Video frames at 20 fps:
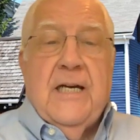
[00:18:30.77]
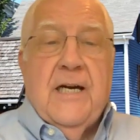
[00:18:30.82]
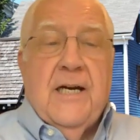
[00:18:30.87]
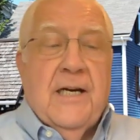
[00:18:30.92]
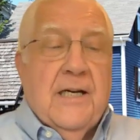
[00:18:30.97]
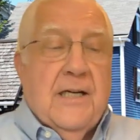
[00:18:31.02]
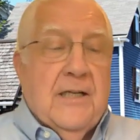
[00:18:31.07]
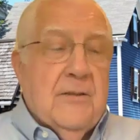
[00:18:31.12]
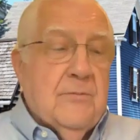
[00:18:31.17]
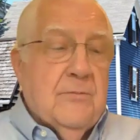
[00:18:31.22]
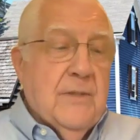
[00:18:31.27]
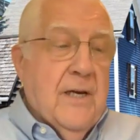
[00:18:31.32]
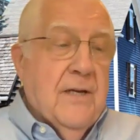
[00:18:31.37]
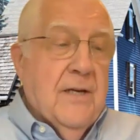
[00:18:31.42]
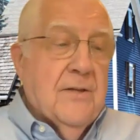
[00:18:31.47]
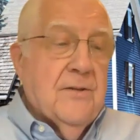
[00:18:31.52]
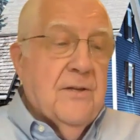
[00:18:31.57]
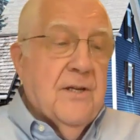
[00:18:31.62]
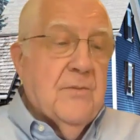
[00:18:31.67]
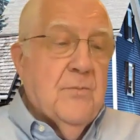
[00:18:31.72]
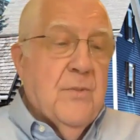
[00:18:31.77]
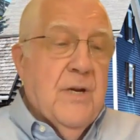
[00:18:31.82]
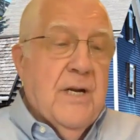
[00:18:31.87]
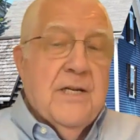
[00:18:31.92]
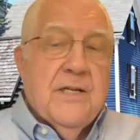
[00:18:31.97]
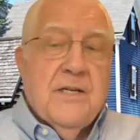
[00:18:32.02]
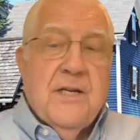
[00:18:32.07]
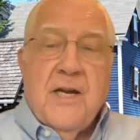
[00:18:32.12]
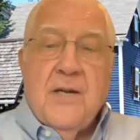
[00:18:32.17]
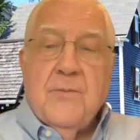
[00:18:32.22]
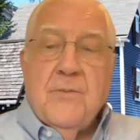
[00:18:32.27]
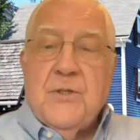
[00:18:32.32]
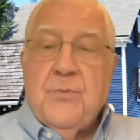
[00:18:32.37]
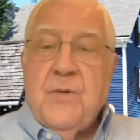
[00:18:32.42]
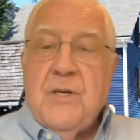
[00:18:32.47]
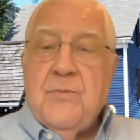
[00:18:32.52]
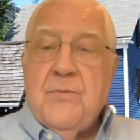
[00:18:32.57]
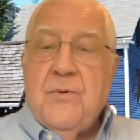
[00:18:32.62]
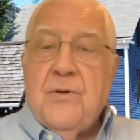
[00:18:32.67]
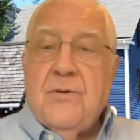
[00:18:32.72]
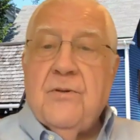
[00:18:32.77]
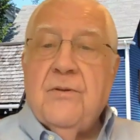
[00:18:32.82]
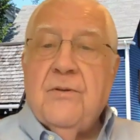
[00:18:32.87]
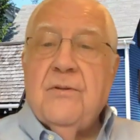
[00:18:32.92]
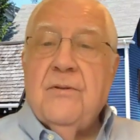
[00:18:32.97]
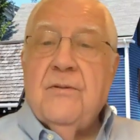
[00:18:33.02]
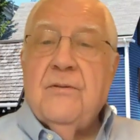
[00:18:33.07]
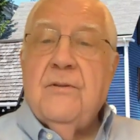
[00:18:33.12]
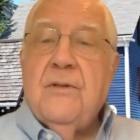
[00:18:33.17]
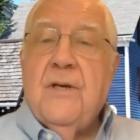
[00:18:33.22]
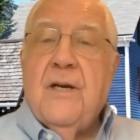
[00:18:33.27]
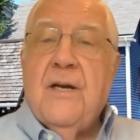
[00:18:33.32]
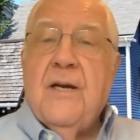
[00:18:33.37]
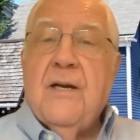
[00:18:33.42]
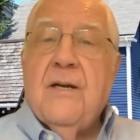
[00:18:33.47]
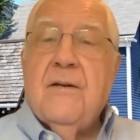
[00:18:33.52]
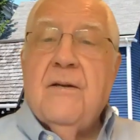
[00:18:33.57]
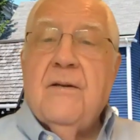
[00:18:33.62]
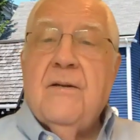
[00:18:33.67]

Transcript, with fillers: Uh, I think many times people uh,